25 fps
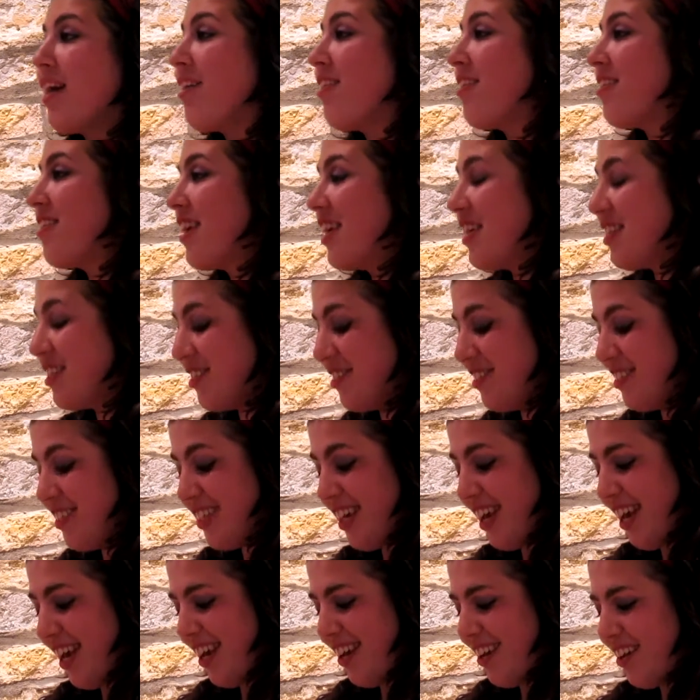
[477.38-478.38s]
earth I should
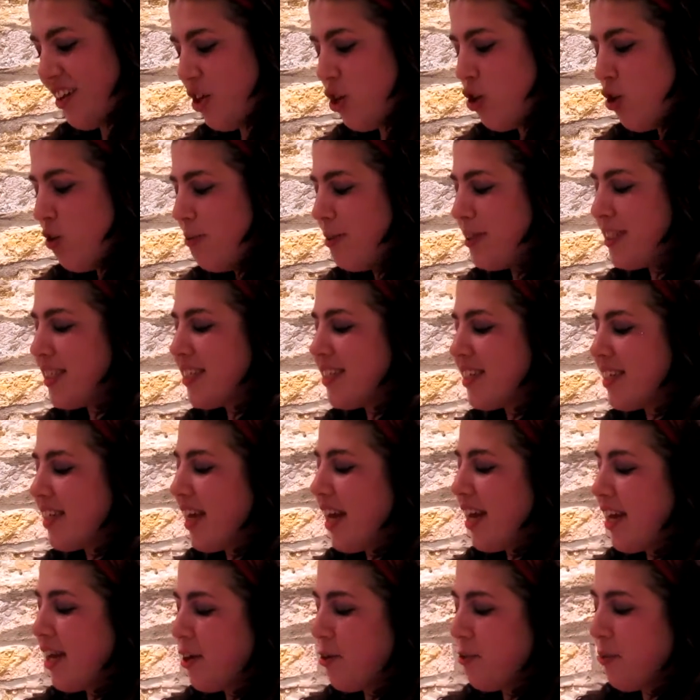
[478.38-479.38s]
say, was a
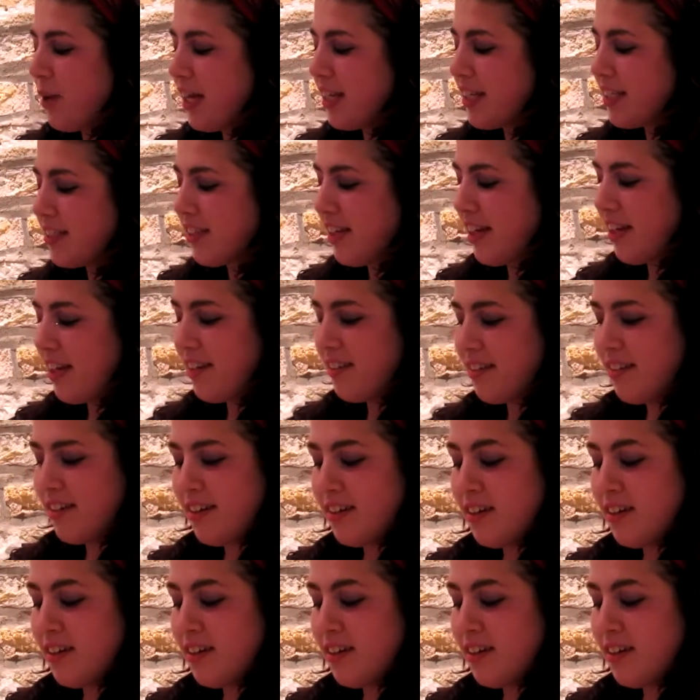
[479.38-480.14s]
decaying wasteland.